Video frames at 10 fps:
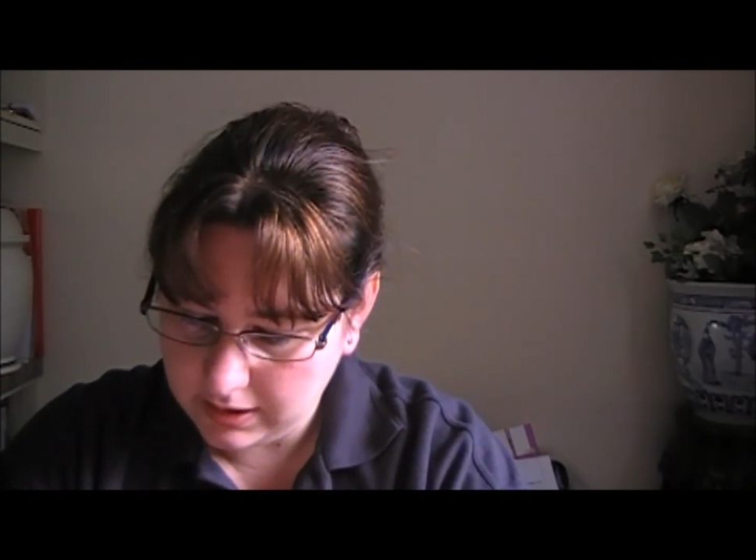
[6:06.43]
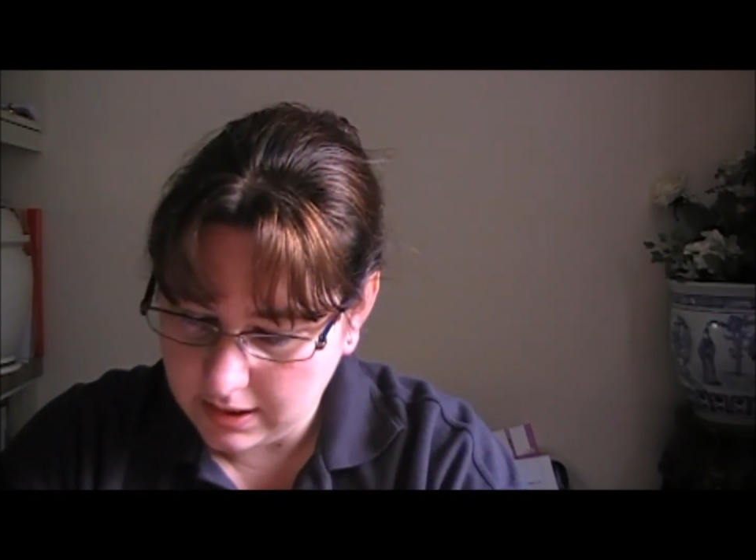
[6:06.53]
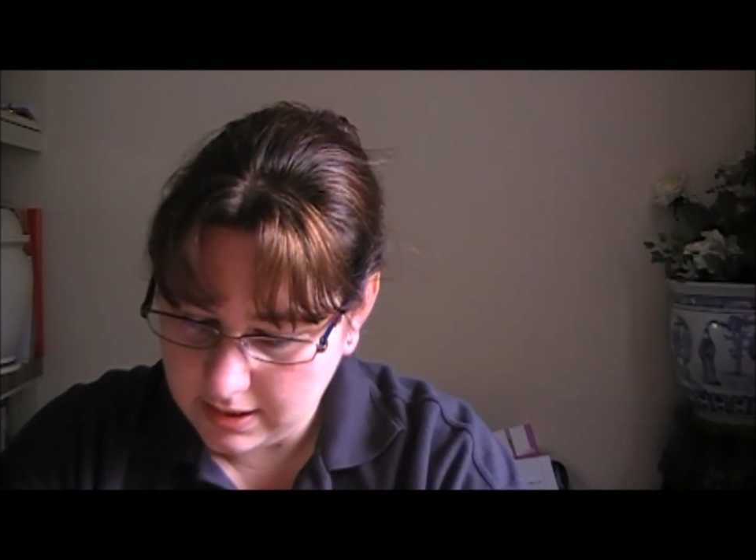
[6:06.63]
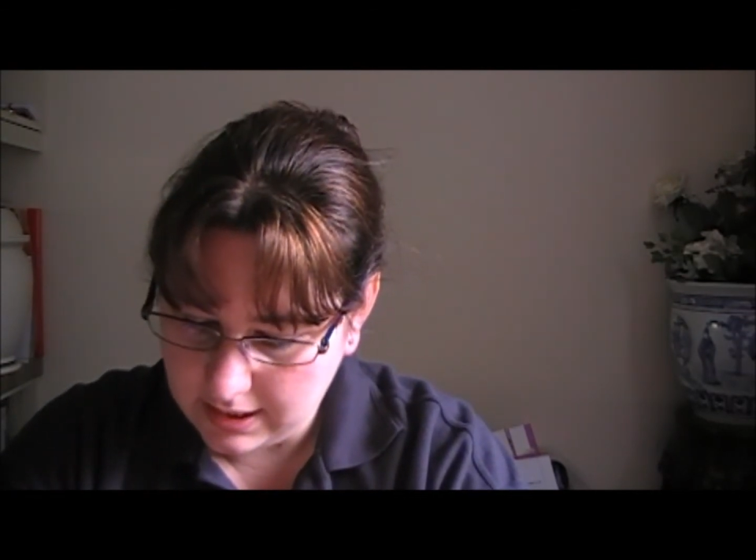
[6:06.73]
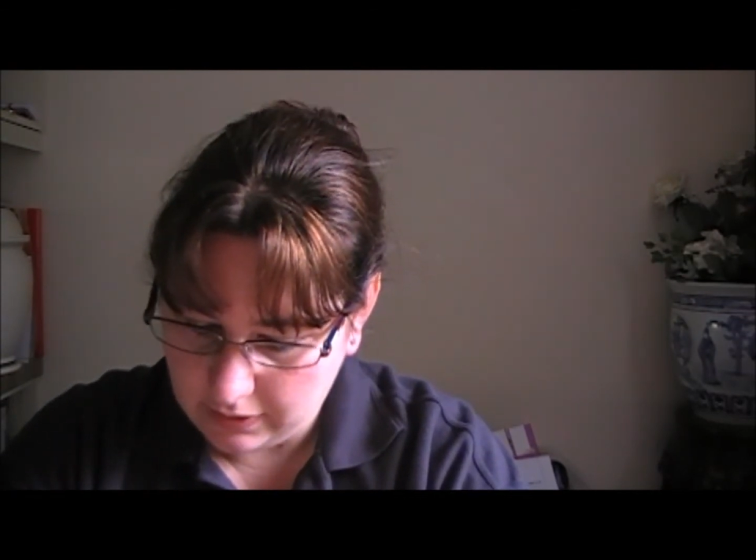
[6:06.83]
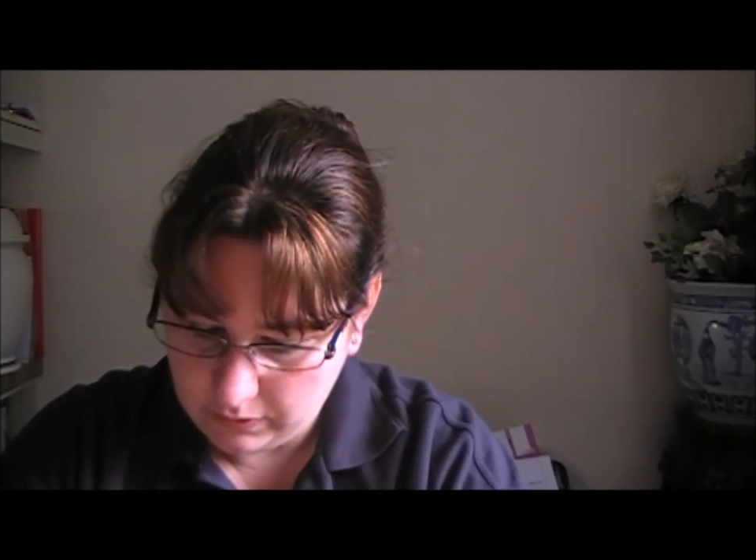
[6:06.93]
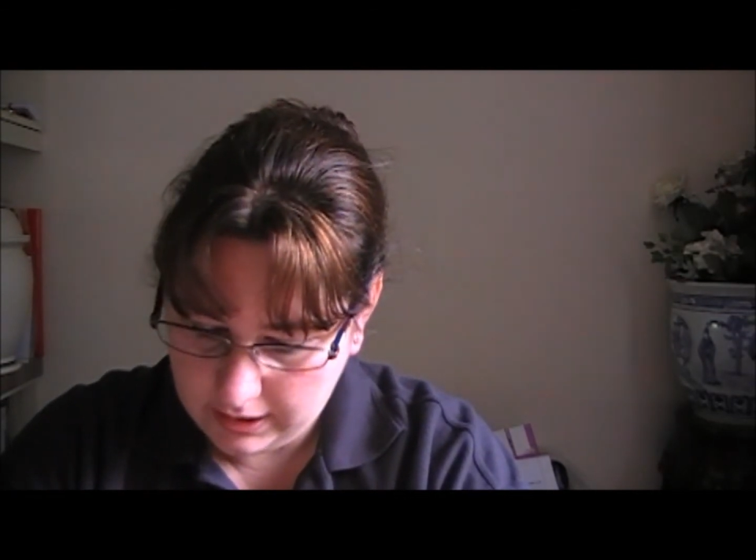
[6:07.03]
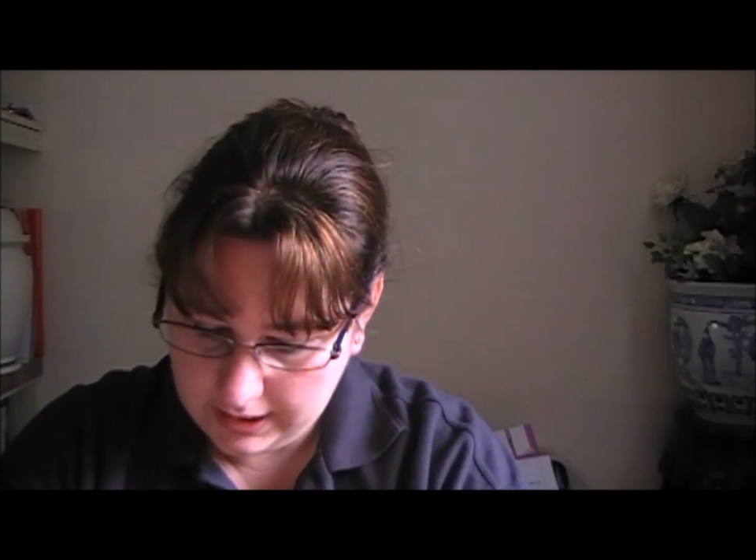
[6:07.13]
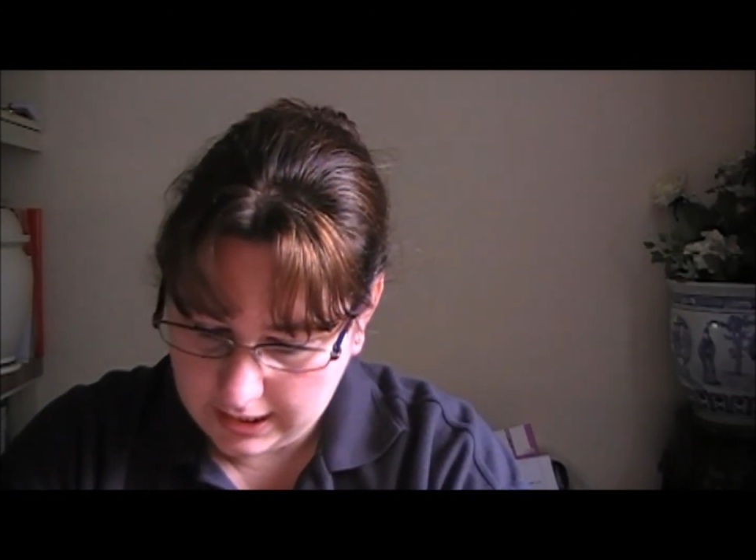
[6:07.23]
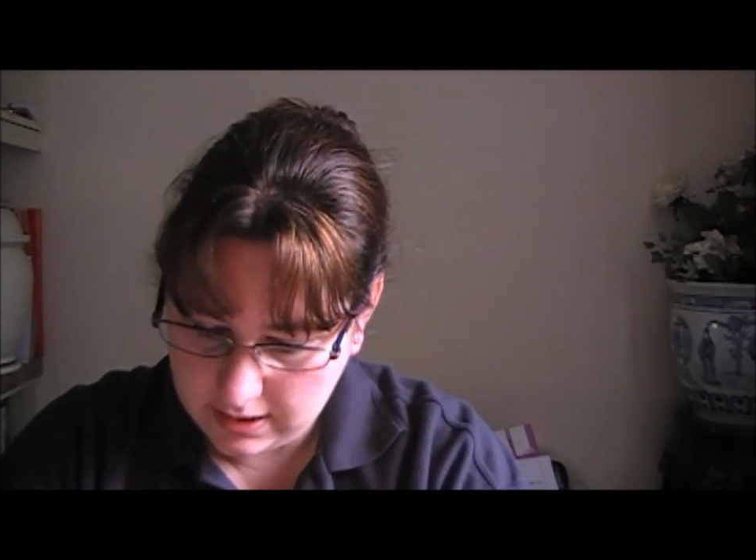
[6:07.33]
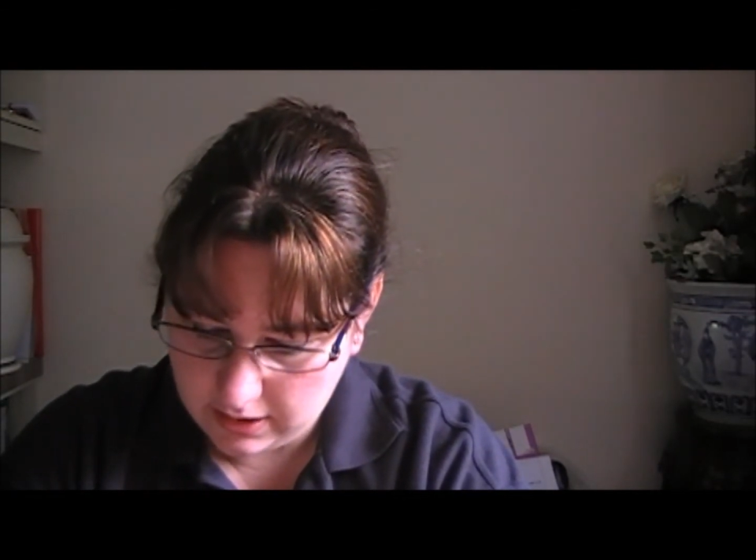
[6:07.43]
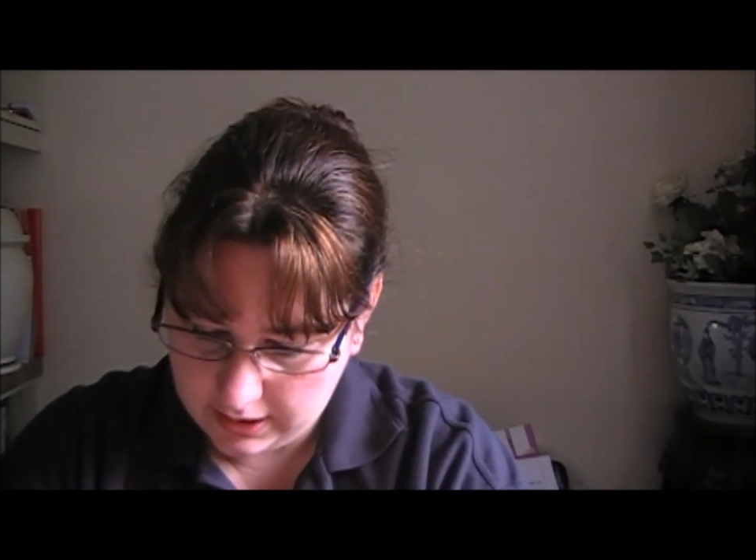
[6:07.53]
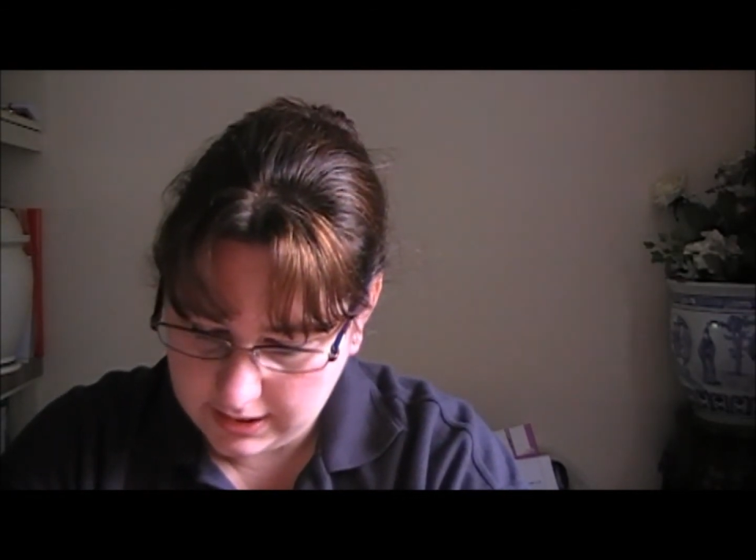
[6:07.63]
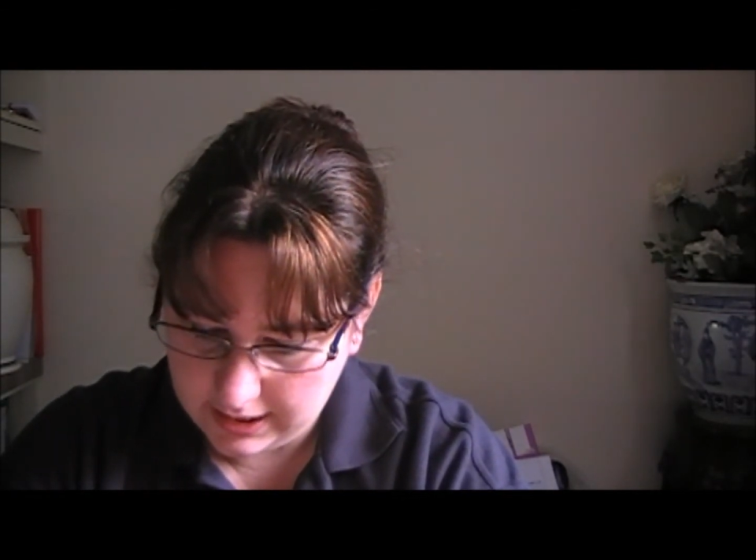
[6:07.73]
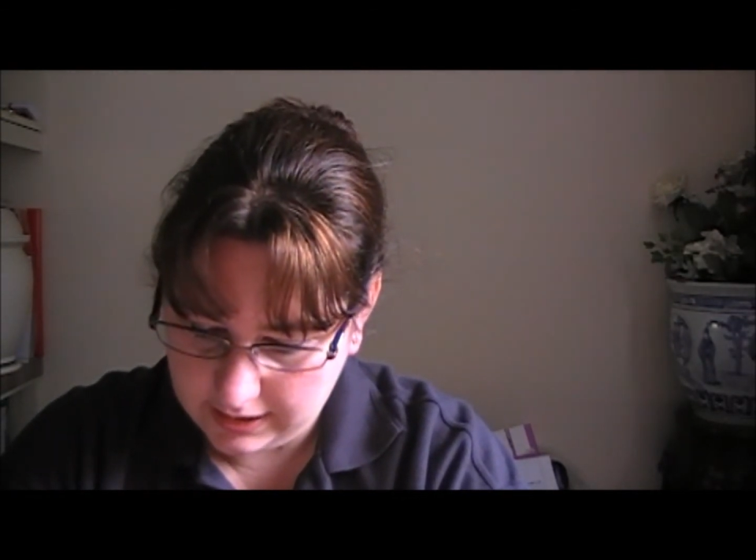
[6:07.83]
does sound really
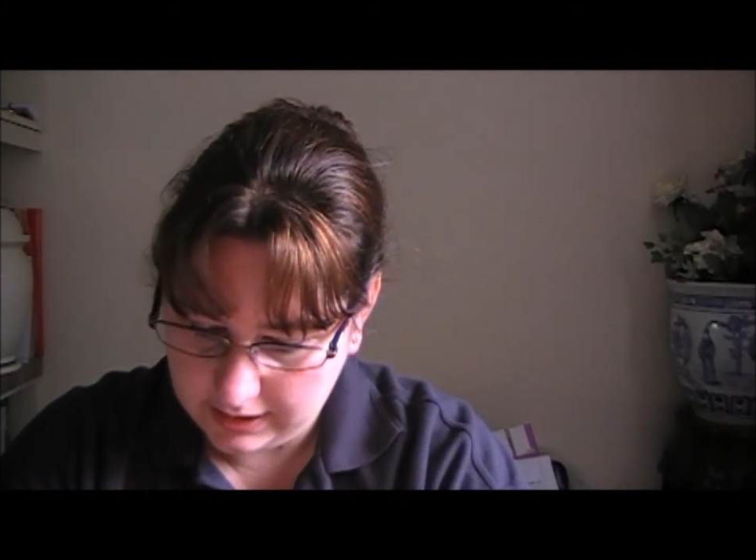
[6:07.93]
exciting,